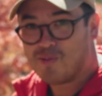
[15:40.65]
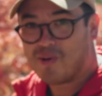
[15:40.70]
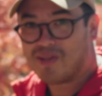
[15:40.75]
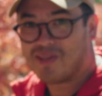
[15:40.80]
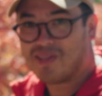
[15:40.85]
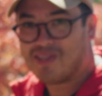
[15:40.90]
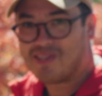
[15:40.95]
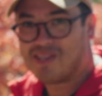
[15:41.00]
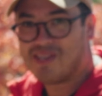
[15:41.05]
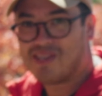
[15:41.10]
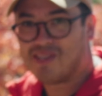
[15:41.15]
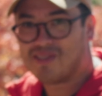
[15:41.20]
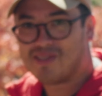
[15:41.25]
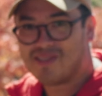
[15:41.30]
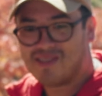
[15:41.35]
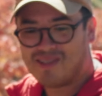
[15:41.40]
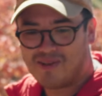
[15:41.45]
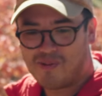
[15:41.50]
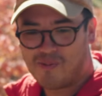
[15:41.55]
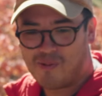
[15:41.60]
what this
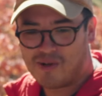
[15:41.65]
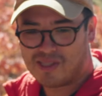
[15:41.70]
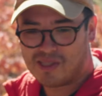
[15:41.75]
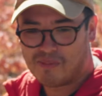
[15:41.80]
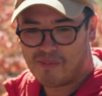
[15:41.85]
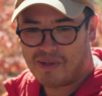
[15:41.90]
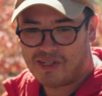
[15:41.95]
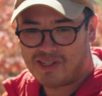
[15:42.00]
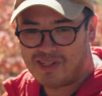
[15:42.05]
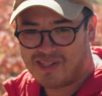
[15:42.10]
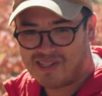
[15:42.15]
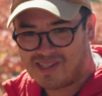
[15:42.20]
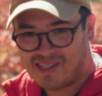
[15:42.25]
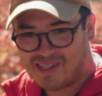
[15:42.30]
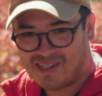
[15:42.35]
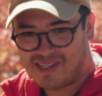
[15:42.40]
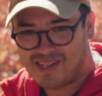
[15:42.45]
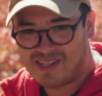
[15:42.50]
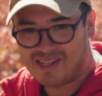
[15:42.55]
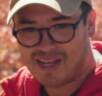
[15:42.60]
is, what species
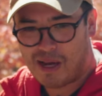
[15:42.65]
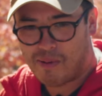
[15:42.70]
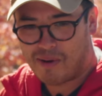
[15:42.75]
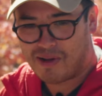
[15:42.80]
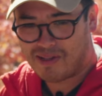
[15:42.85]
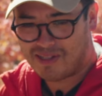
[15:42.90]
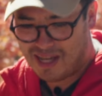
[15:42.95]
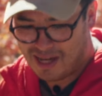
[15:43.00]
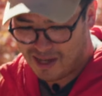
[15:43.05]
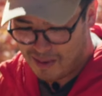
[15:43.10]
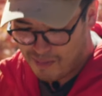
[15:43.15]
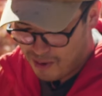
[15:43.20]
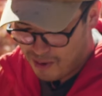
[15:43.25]
this is, I wanna take him